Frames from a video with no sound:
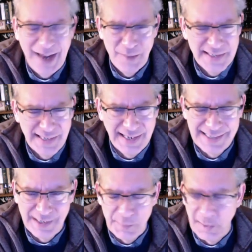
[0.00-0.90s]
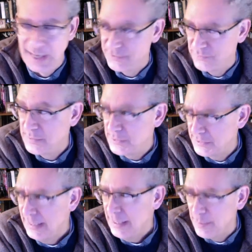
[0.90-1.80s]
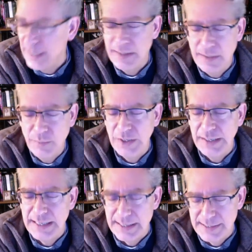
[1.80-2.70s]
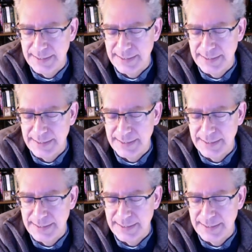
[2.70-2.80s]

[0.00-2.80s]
want to say that sounds blasphemous, but it, it really is.